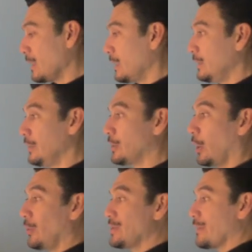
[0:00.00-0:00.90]
you
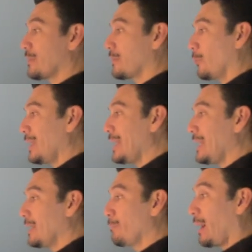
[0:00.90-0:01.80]
go to
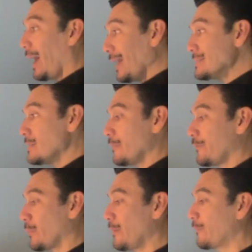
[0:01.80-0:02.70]
3, positive
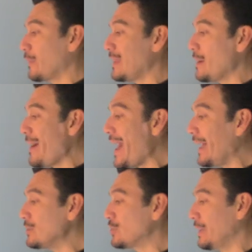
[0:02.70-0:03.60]
3 for the
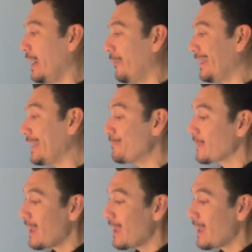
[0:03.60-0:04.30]
imaginary,